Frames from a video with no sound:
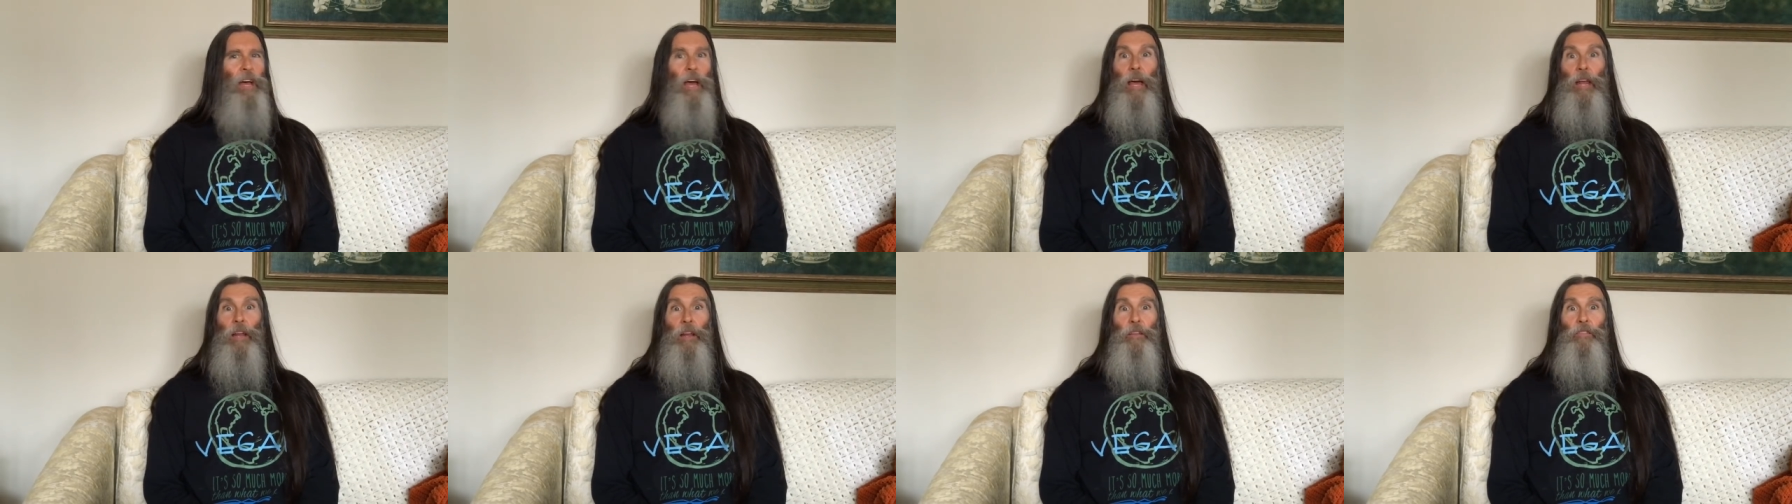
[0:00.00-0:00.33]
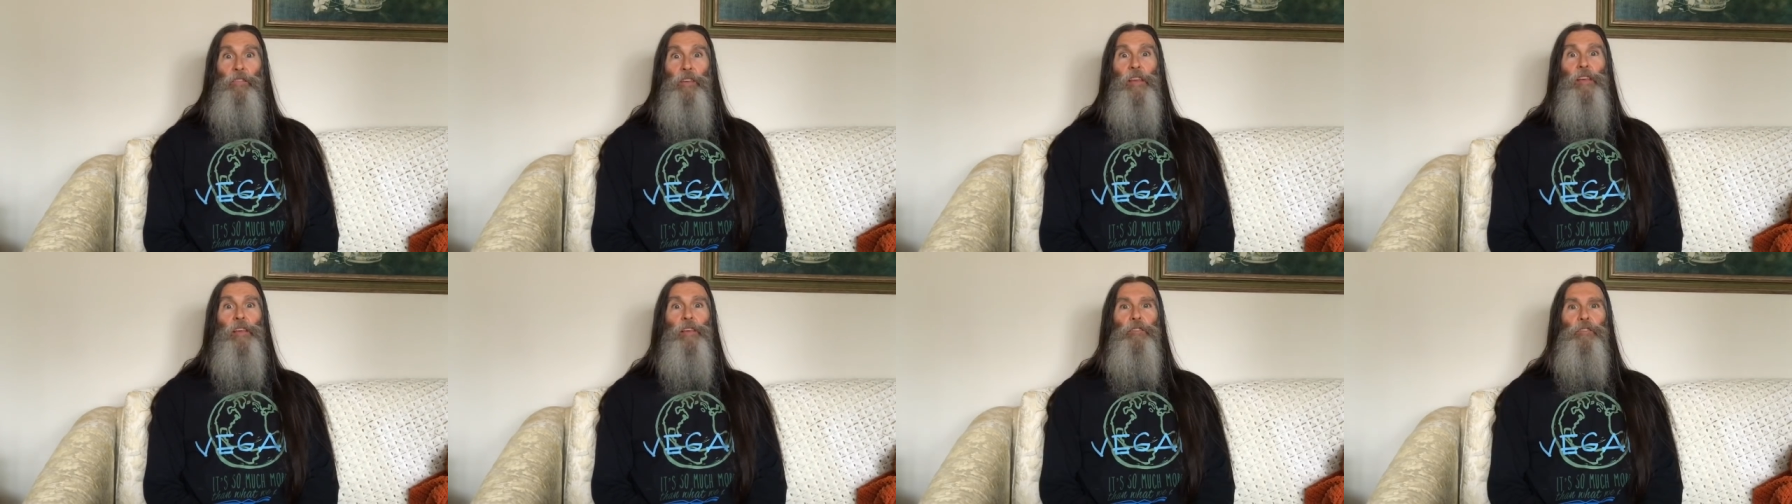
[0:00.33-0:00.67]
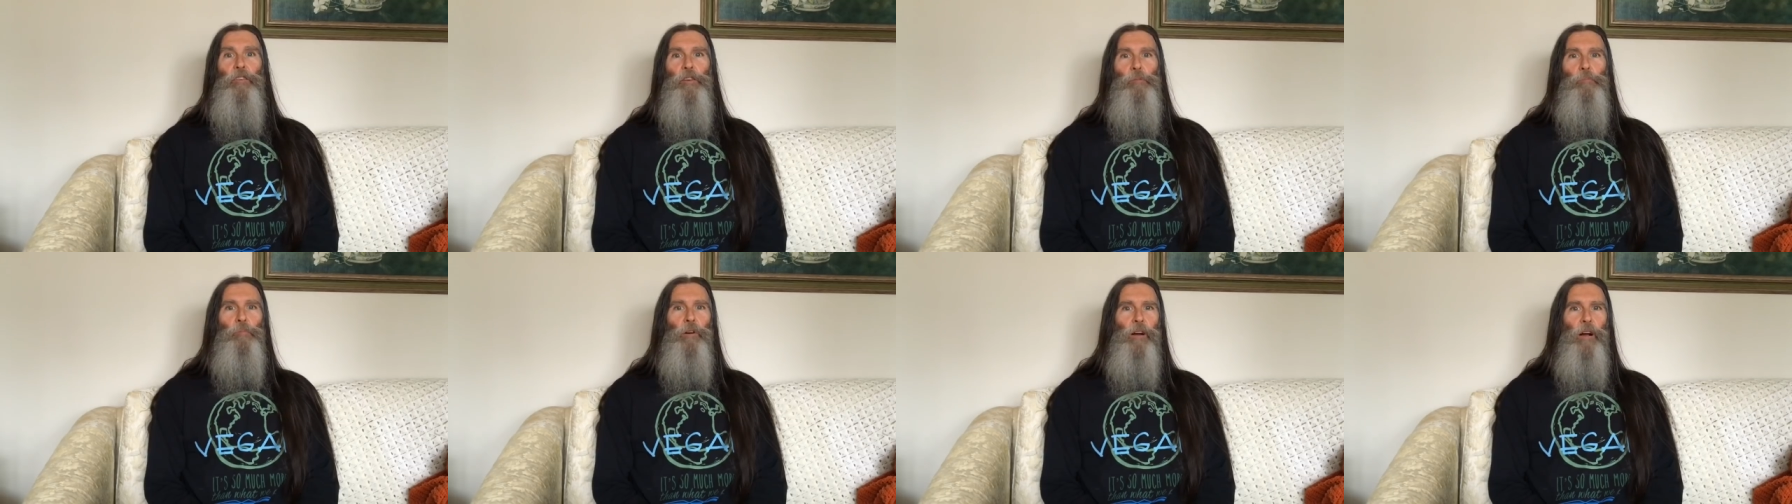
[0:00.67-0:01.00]
And it's
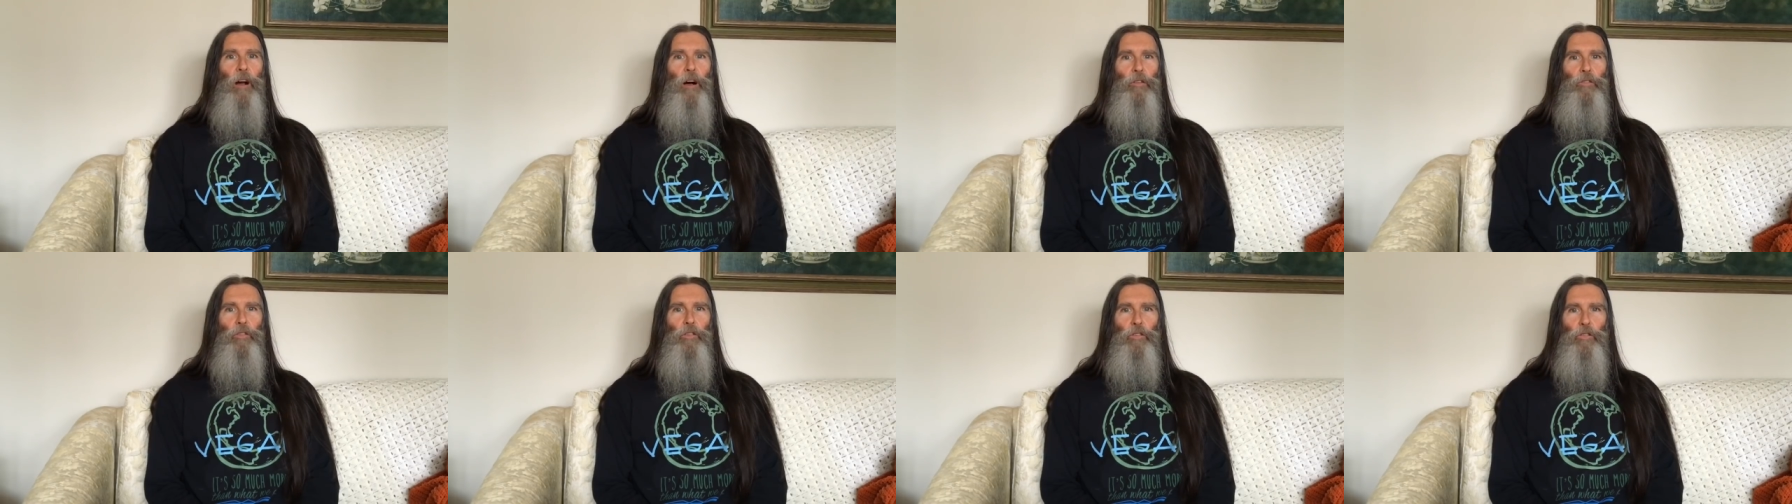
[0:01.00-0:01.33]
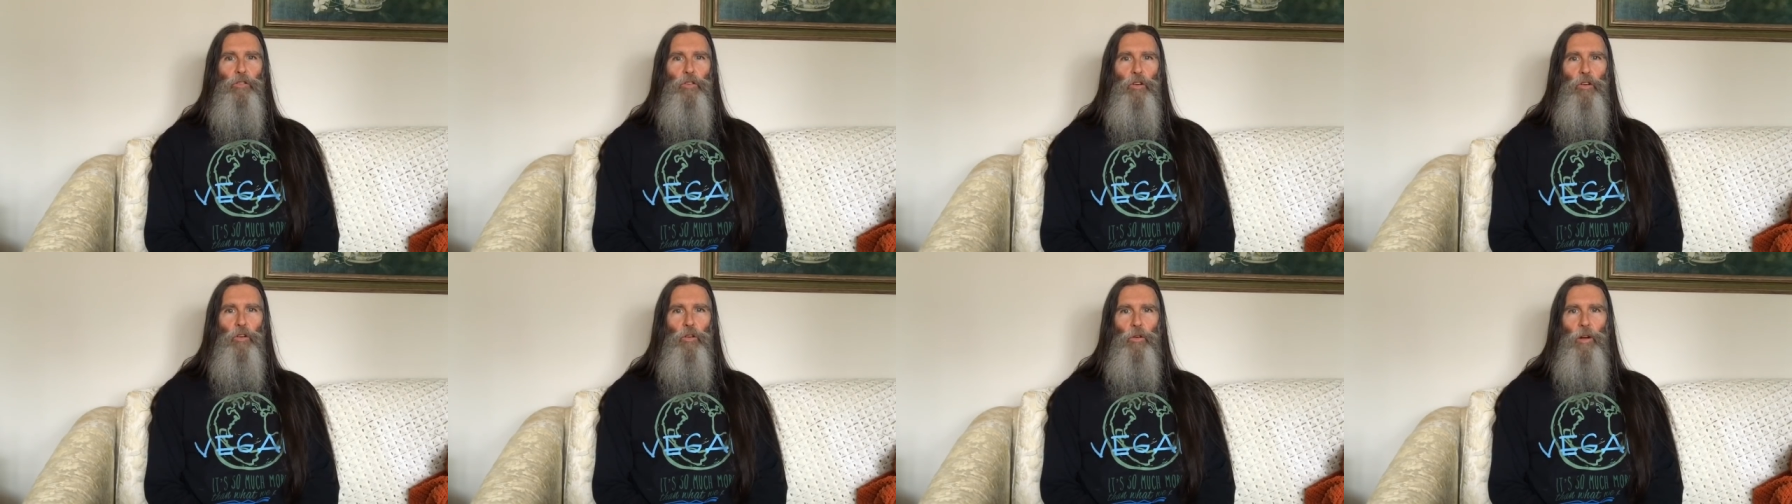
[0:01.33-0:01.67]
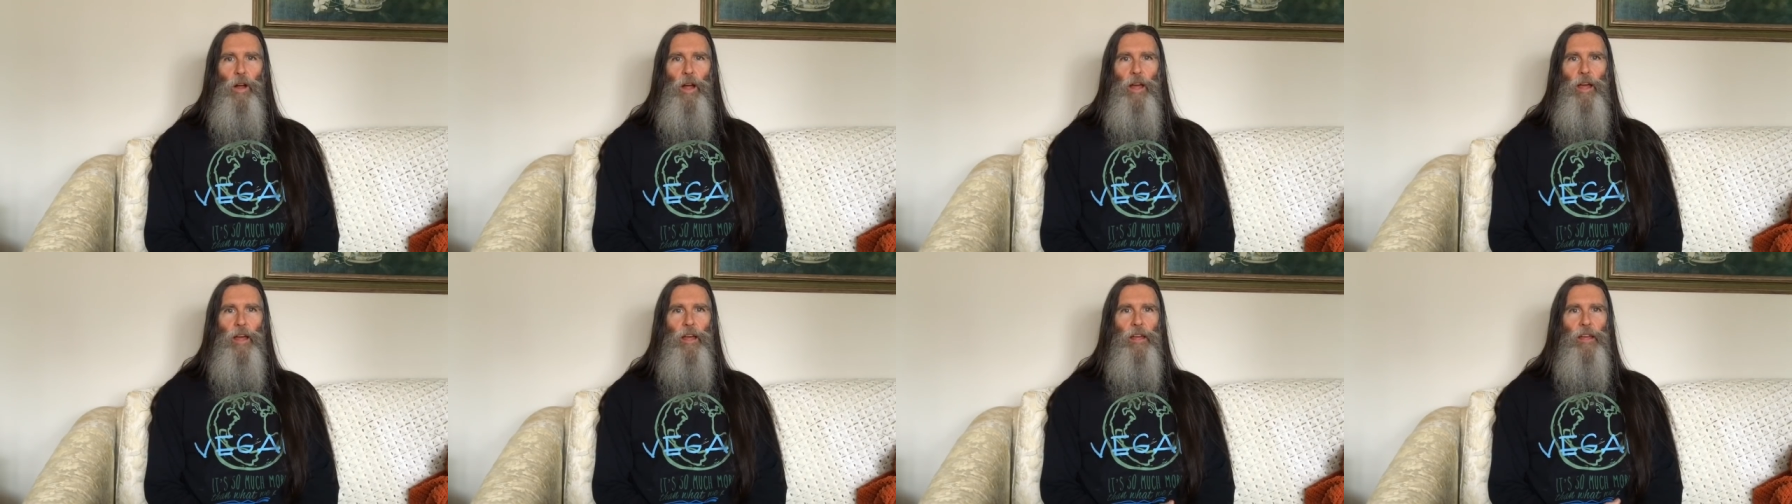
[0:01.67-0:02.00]
easy because it's
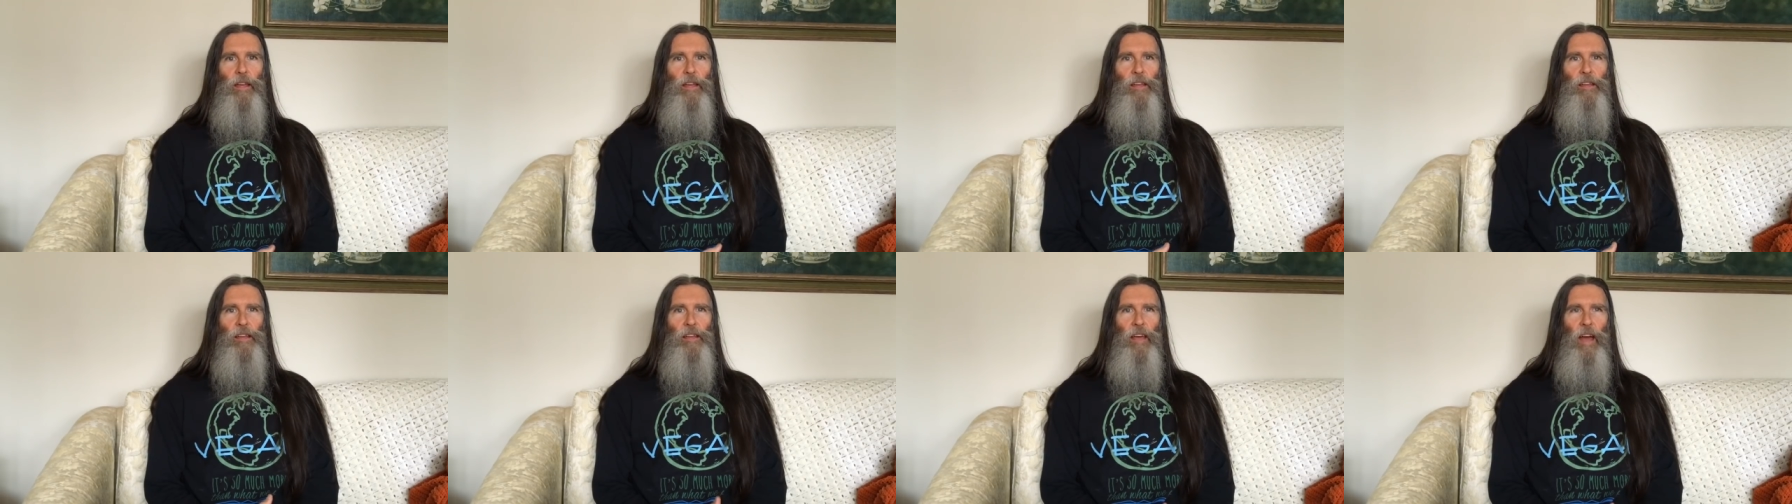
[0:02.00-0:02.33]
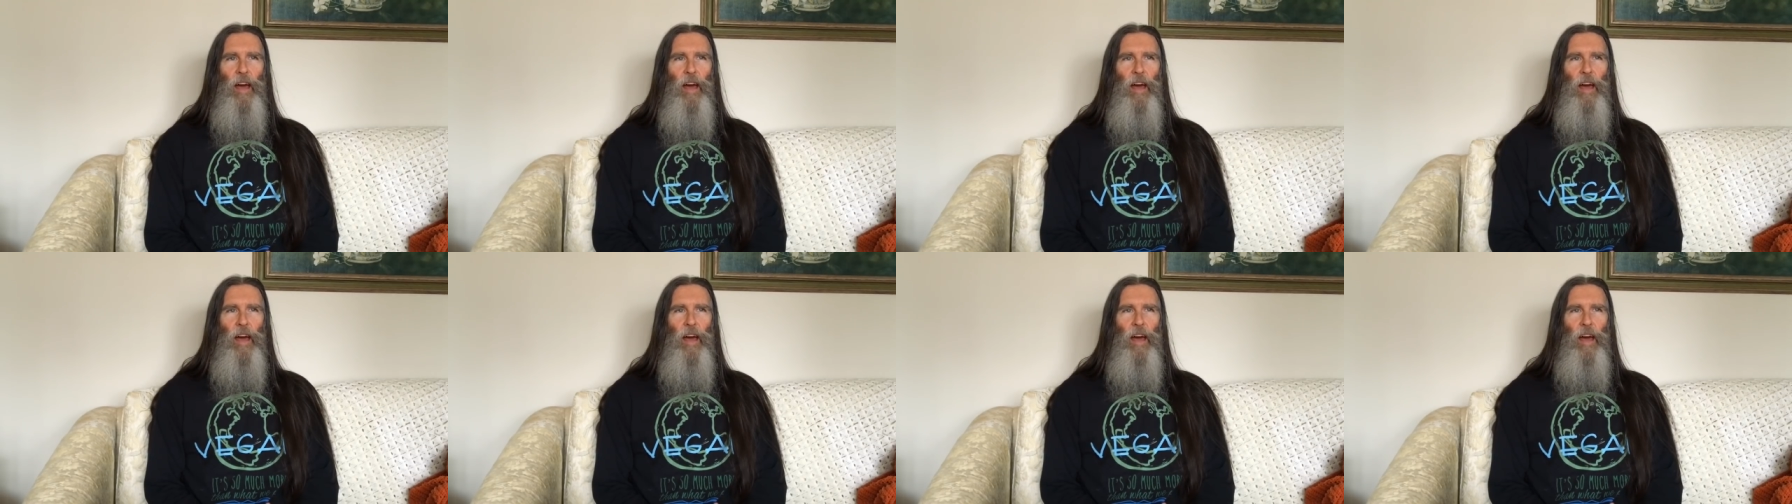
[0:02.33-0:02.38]
gray,